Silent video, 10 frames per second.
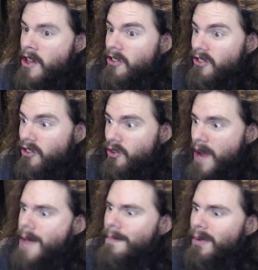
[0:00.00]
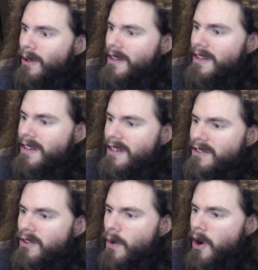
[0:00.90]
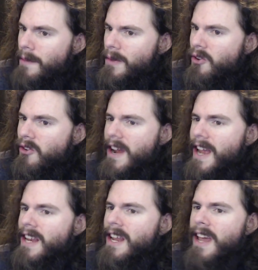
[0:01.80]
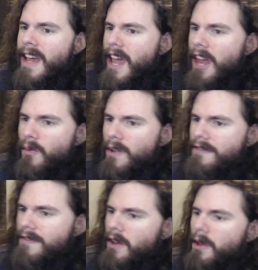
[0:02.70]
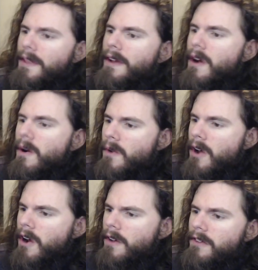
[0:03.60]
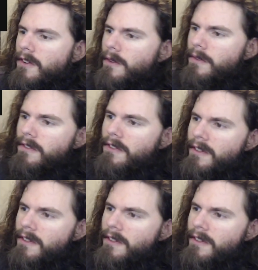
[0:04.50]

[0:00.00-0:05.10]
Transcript: scramble to arm Ukraine and refill their own arsenals.